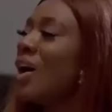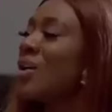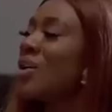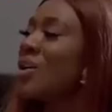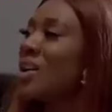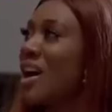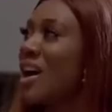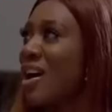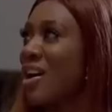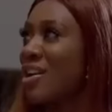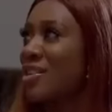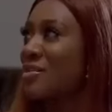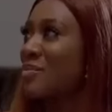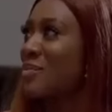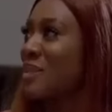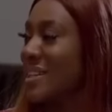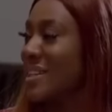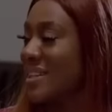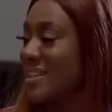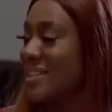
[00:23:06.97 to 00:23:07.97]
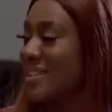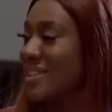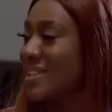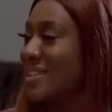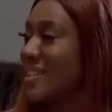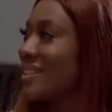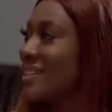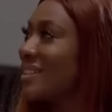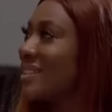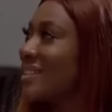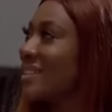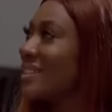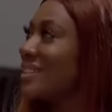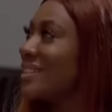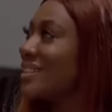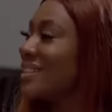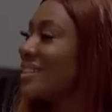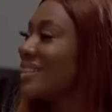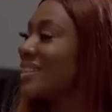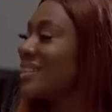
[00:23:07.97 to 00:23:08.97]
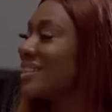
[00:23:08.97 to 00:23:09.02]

Oh, card, please. Okay.